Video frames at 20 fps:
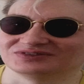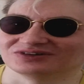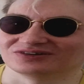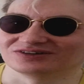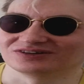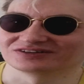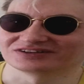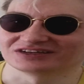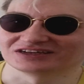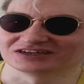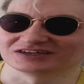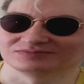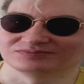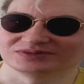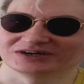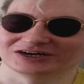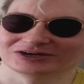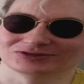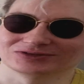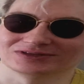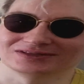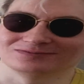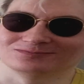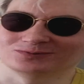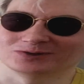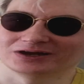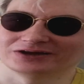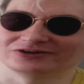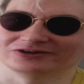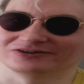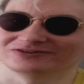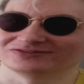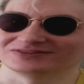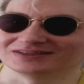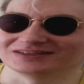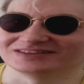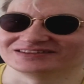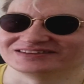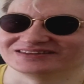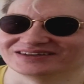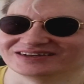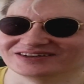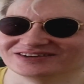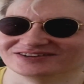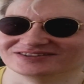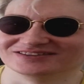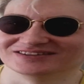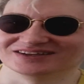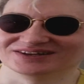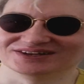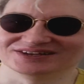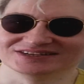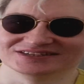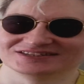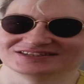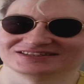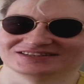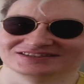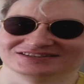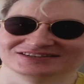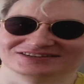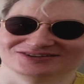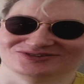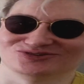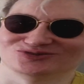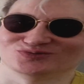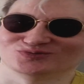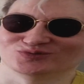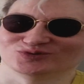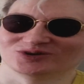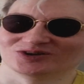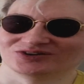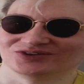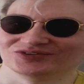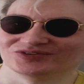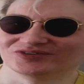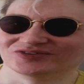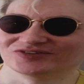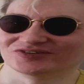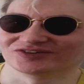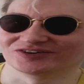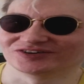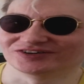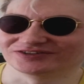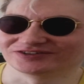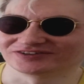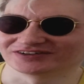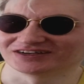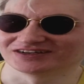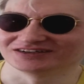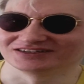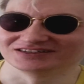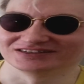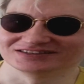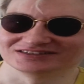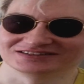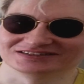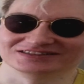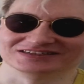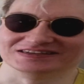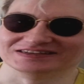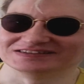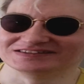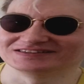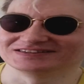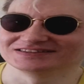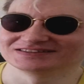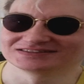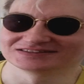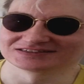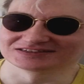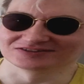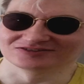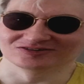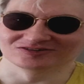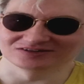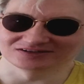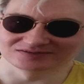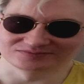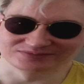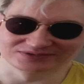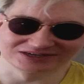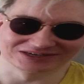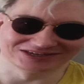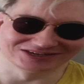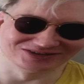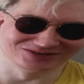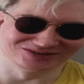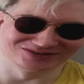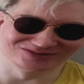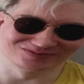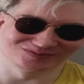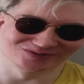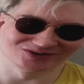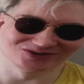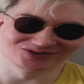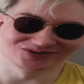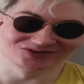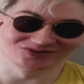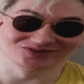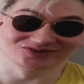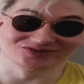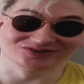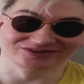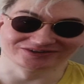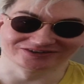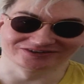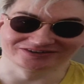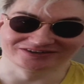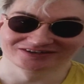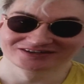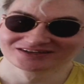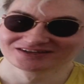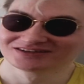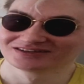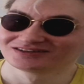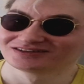talking about, and one of the thing on the list is New World Order, and he says it's all about New World Order.